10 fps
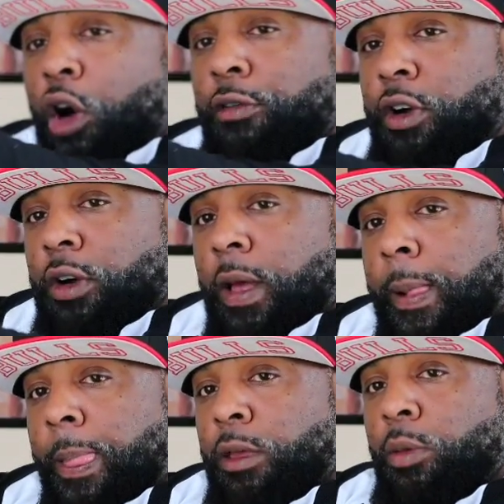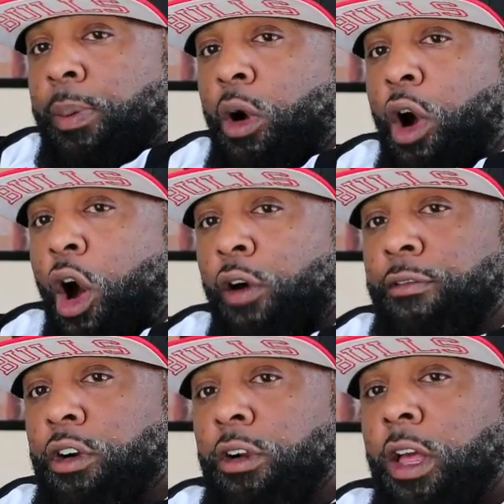over, you pull
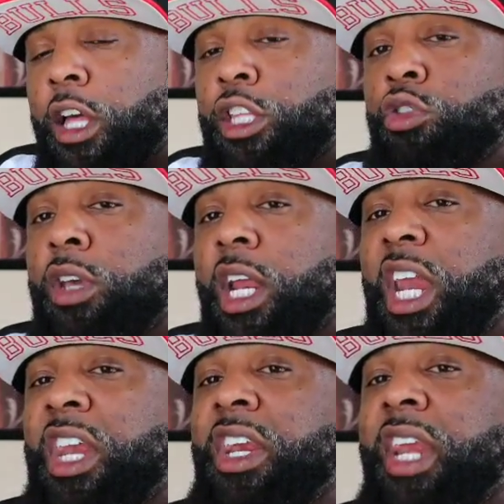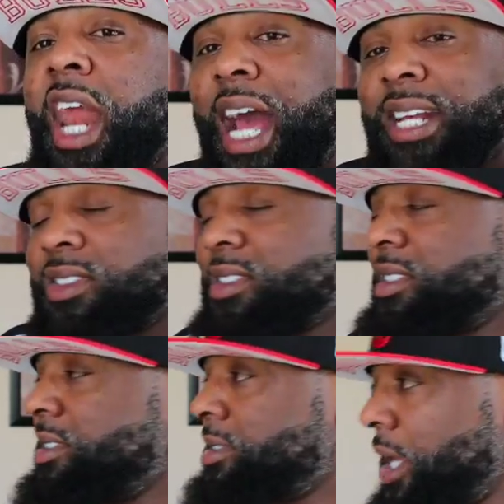over, you get a nice
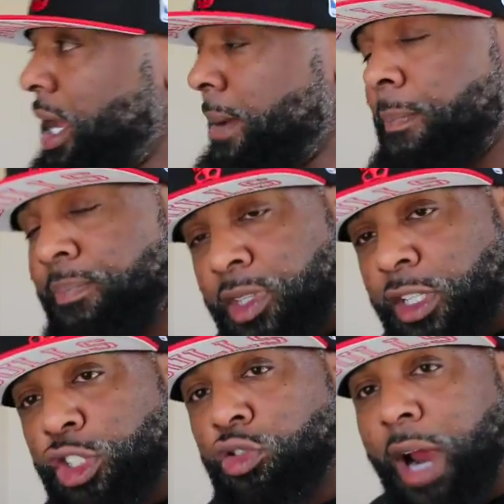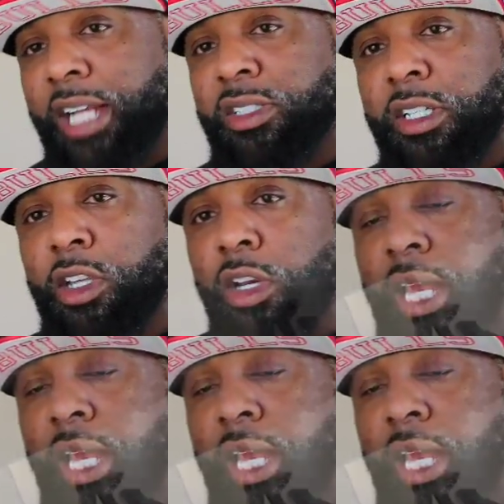deep contraction in your